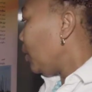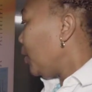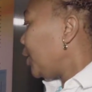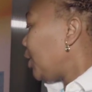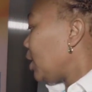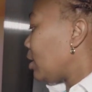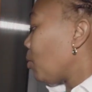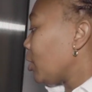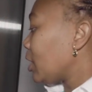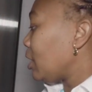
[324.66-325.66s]
which is
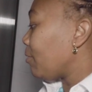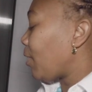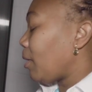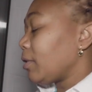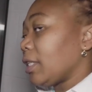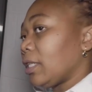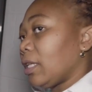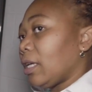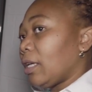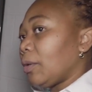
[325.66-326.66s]
mostly found in
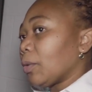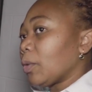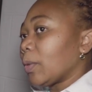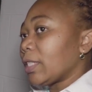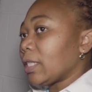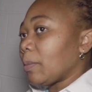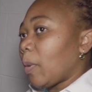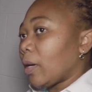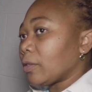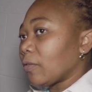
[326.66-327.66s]
the northwestern
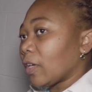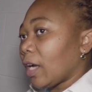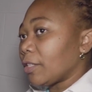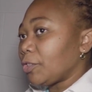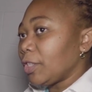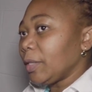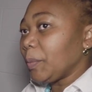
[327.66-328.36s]
part of the country.